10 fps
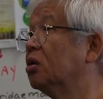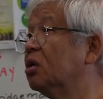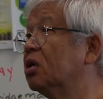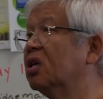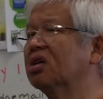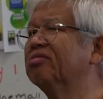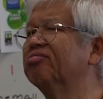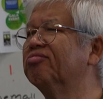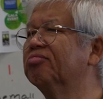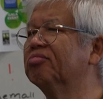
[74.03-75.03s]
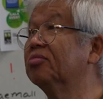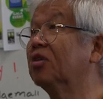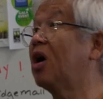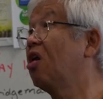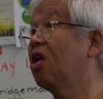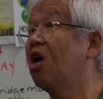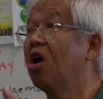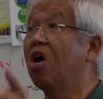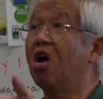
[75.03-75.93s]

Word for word: from the faculty to the students.